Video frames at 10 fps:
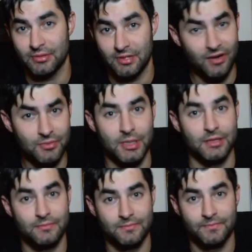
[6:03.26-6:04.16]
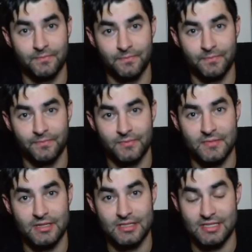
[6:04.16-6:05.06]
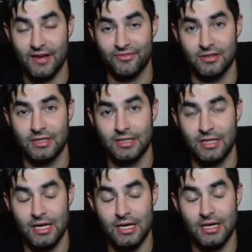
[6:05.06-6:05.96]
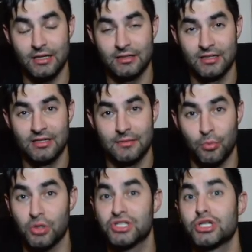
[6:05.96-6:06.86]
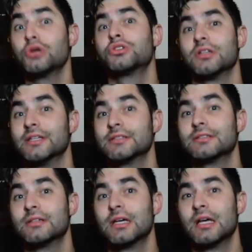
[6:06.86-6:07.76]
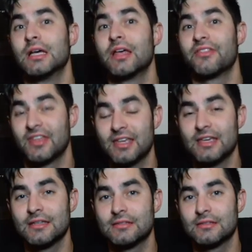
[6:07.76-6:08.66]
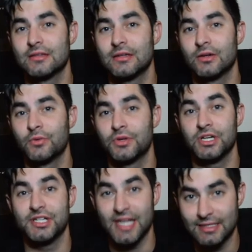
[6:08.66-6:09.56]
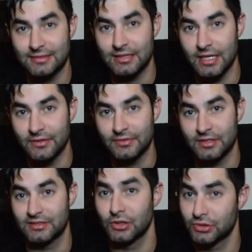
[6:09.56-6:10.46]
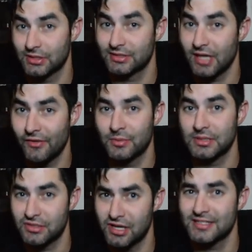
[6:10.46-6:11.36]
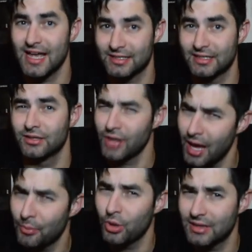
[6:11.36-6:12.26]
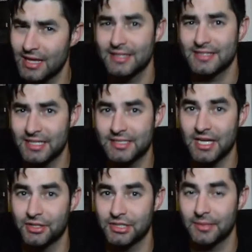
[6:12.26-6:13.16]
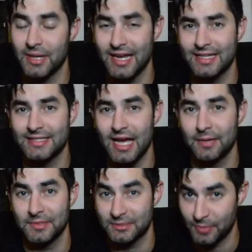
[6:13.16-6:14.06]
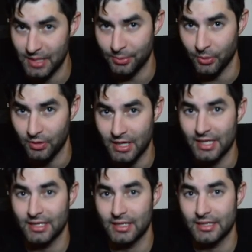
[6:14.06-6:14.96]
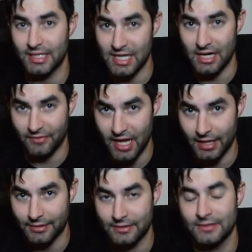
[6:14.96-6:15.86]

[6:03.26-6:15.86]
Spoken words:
government. It's definitely more socialist. Thing is, when you're debt slaves, a socialist government starts acting a lot more like a dictatorship anytime its people get out of hand.